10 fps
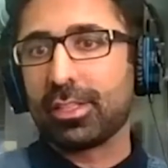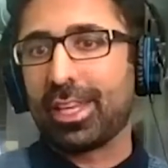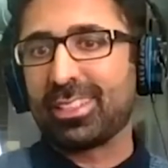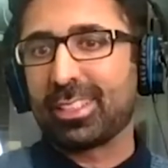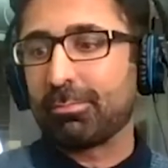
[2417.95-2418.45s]

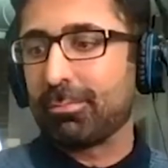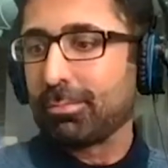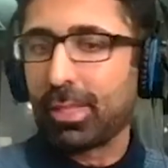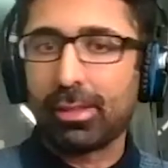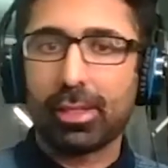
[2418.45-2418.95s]
That's it.
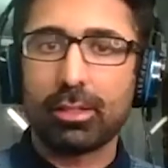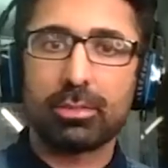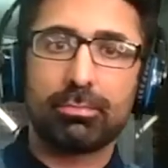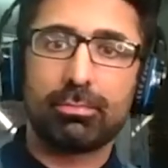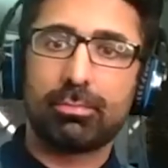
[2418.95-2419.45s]
Nothing else.
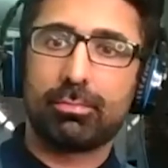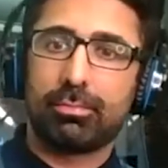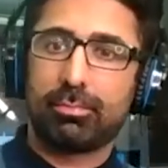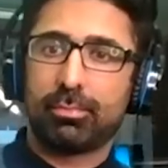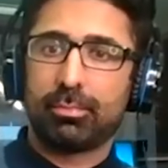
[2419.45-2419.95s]

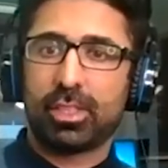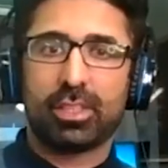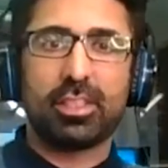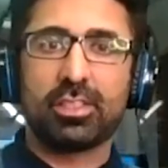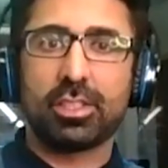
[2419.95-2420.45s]

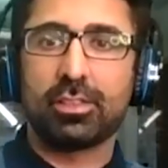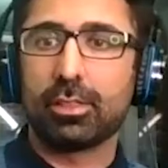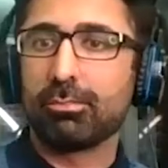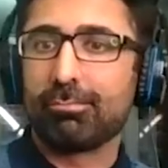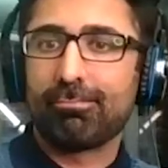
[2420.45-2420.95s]

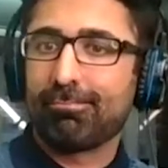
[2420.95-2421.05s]
Consistency.